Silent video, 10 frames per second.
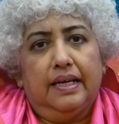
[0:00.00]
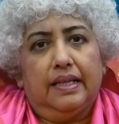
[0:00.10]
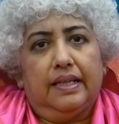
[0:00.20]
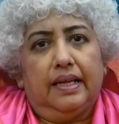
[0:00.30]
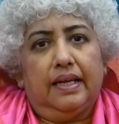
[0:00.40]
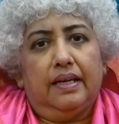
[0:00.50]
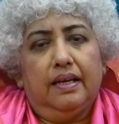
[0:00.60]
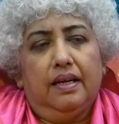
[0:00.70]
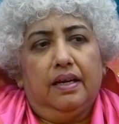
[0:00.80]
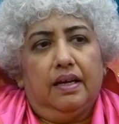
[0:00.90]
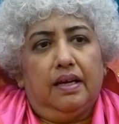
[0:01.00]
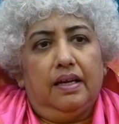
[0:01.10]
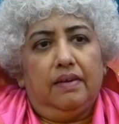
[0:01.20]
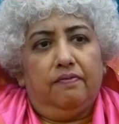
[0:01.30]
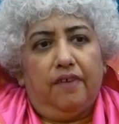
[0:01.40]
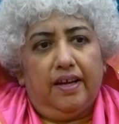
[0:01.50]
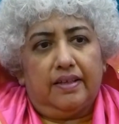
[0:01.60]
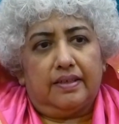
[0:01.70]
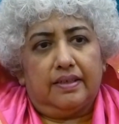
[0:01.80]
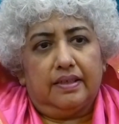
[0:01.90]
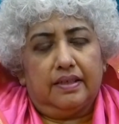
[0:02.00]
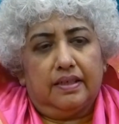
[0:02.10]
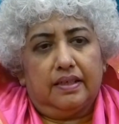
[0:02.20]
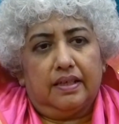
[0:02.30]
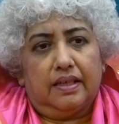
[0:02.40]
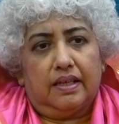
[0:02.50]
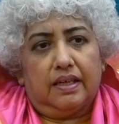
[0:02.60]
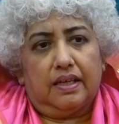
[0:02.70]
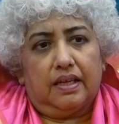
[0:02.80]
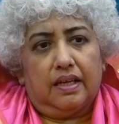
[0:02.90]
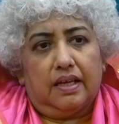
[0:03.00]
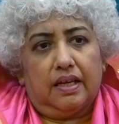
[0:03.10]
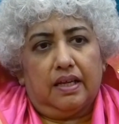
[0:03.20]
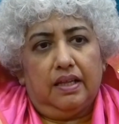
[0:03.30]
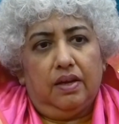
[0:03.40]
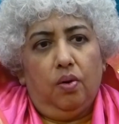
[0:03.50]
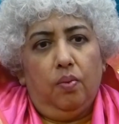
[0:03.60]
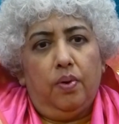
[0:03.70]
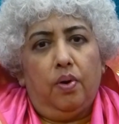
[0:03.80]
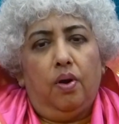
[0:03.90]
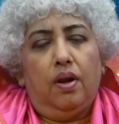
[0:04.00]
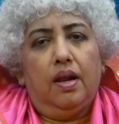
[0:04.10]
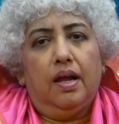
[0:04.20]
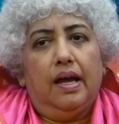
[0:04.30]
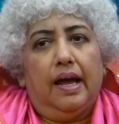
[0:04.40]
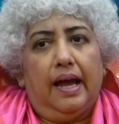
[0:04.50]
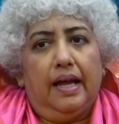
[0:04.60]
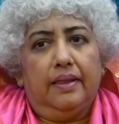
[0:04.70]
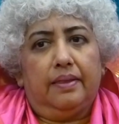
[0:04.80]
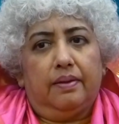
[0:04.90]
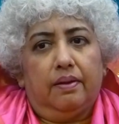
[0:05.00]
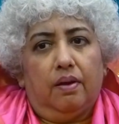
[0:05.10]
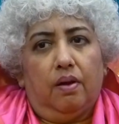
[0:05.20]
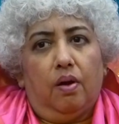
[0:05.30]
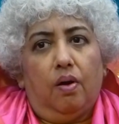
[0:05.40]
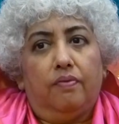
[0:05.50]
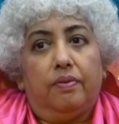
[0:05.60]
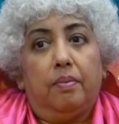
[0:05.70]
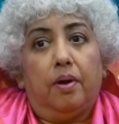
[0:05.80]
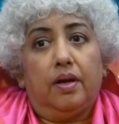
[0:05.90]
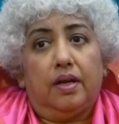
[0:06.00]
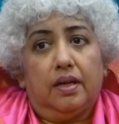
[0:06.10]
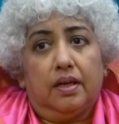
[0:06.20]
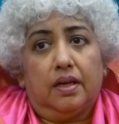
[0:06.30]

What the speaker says: then it affects the overall health of the body.